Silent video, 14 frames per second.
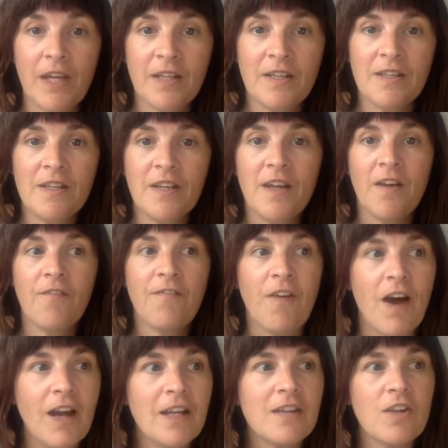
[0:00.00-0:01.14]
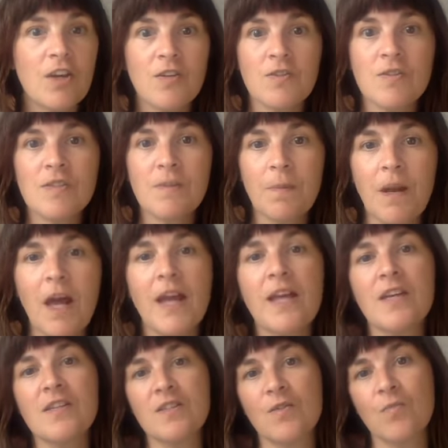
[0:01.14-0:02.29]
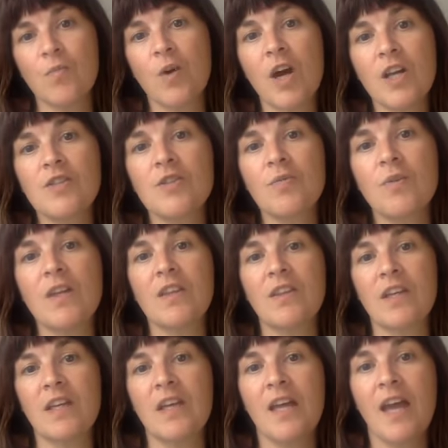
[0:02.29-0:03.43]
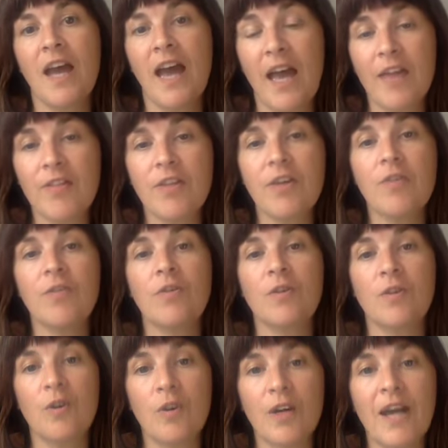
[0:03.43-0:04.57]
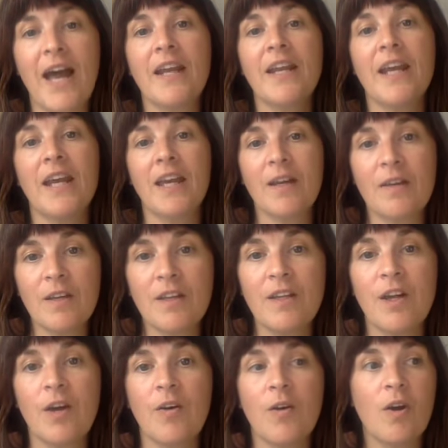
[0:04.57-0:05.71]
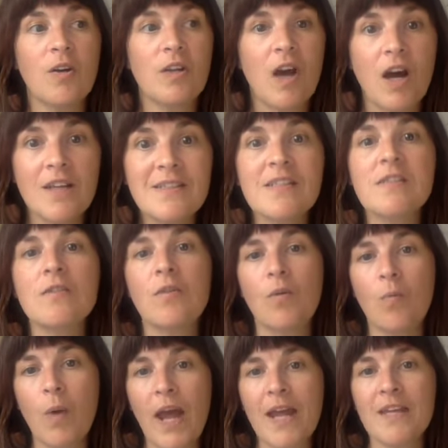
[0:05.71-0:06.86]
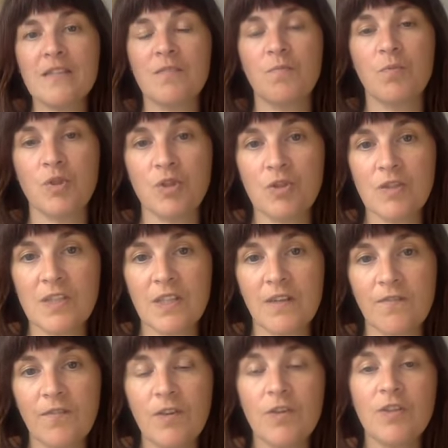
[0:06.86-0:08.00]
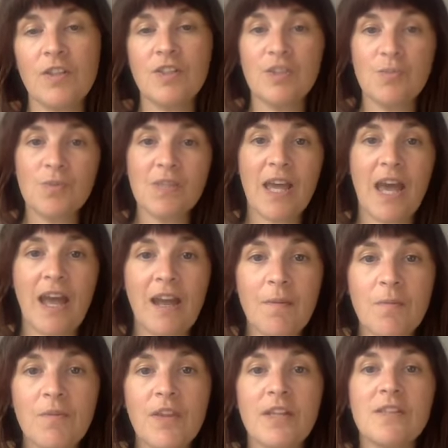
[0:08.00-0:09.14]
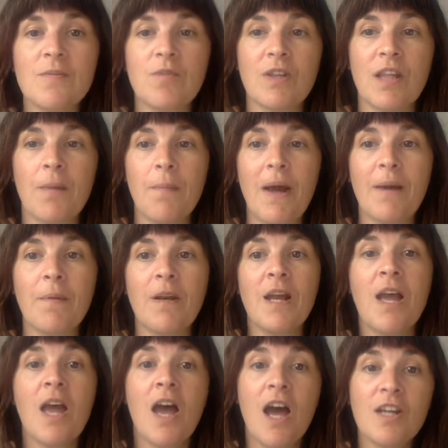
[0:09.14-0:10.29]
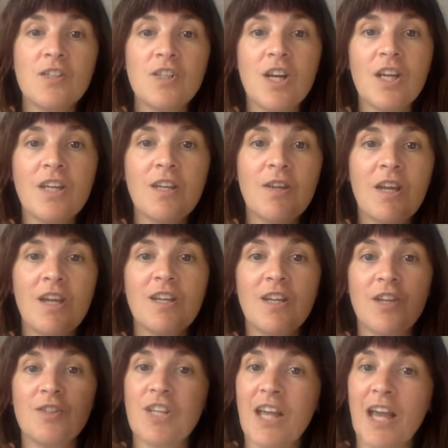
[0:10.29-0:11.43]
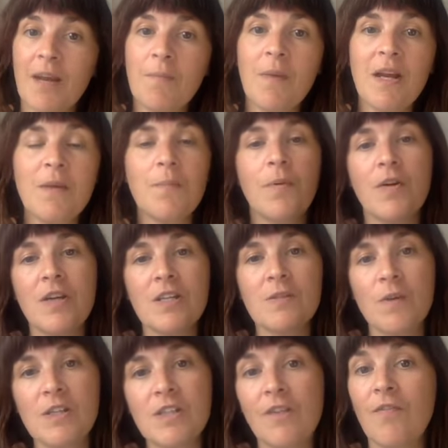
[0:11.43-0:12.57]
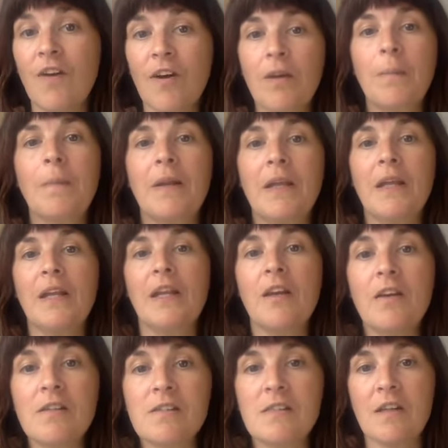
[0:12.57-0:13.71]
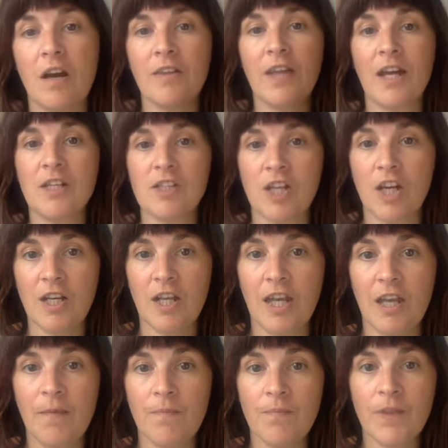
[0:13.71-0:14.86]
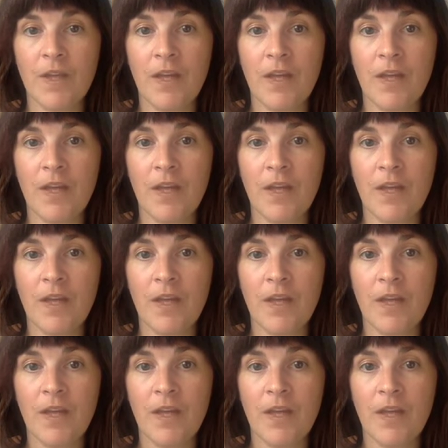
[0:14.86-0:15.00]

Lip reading: and find those suppliers that were doing the ethical, organic, artisanal ways of producing food. And she was able then to bring that back. But her journey, she had many points where she felt completely lost on that journey.